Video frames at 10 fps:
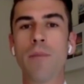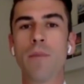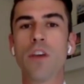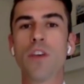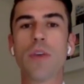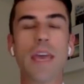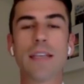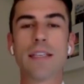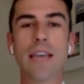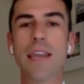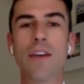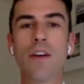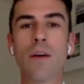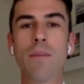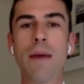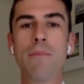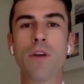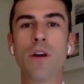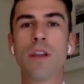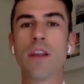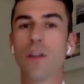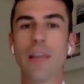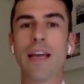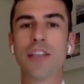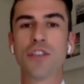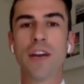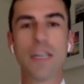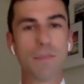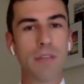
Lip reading: You can't say they're a member, they're alleged, right?